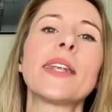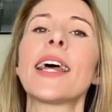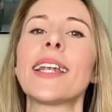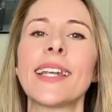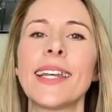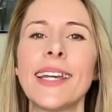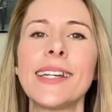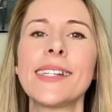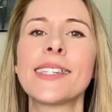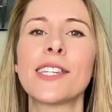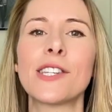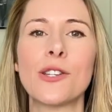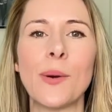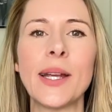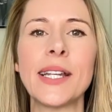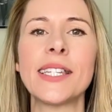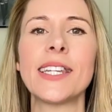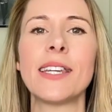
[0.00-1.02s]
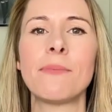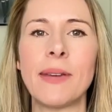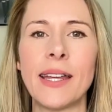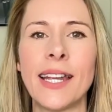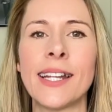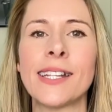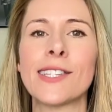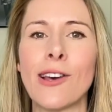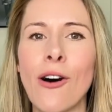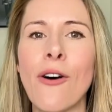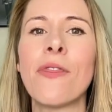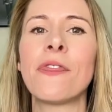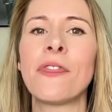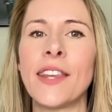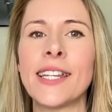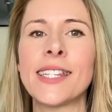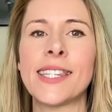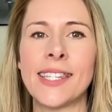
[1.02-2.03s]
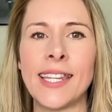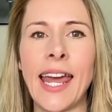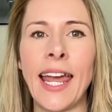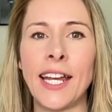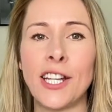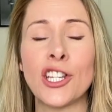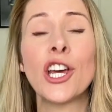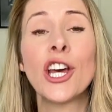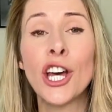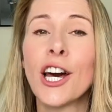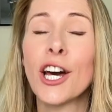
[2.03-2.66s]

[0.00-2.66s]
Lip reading: at least 20 minutes on this stage.